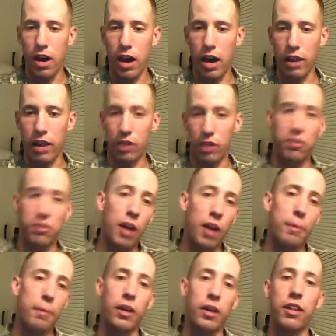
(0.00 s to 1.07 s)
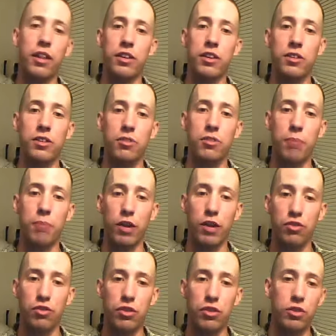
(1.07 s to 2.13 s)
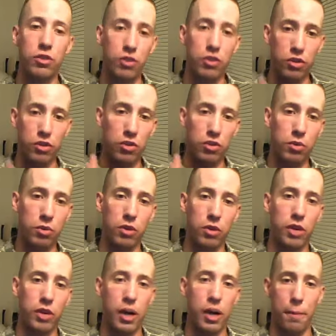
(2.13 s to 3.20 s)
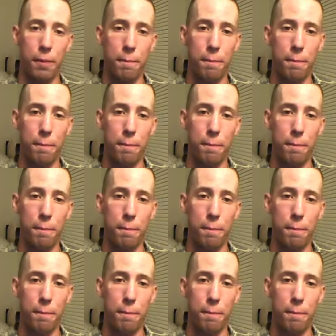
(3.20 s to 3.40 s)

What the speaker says: And they'll stop at nothing to make sure you're doing okay.